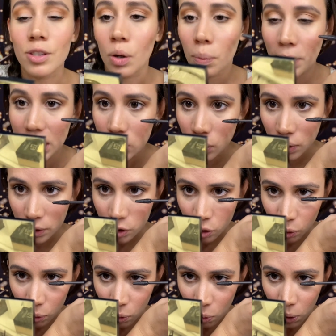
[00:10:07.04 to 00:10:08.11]
make sure
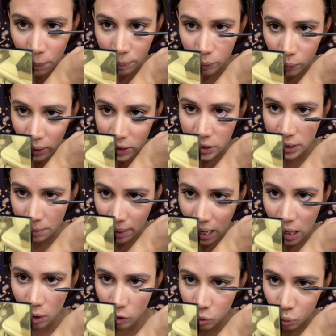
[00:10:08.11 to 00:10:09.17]
to brush them
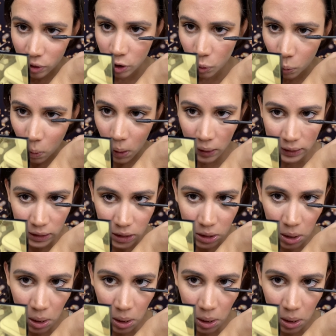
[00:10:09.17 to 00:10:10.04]
out with your wand.